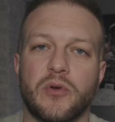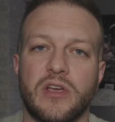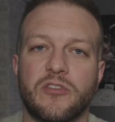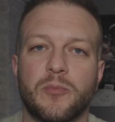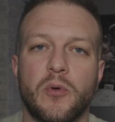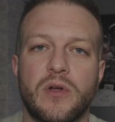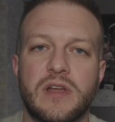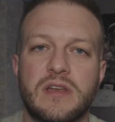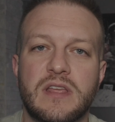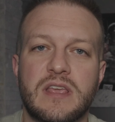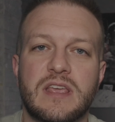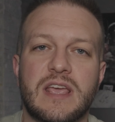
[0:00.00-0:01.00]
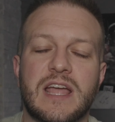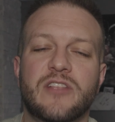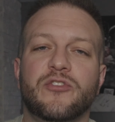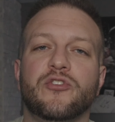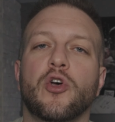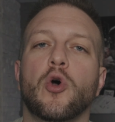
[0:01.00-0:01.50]
price point,
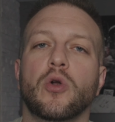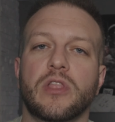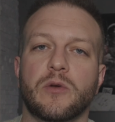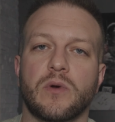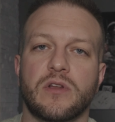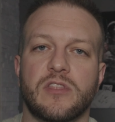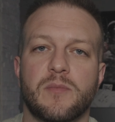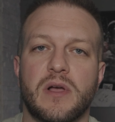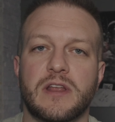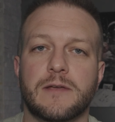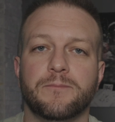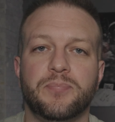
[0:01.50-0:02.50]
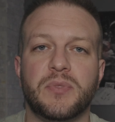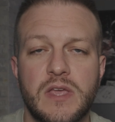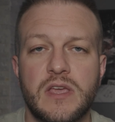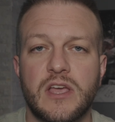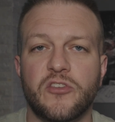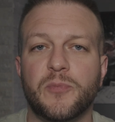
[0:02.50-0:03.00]
it's totally worth the money.
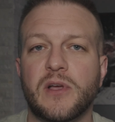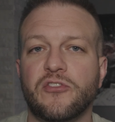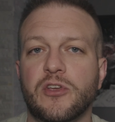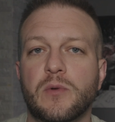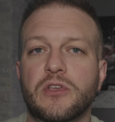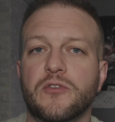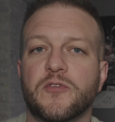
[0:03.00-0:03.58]
Especially when you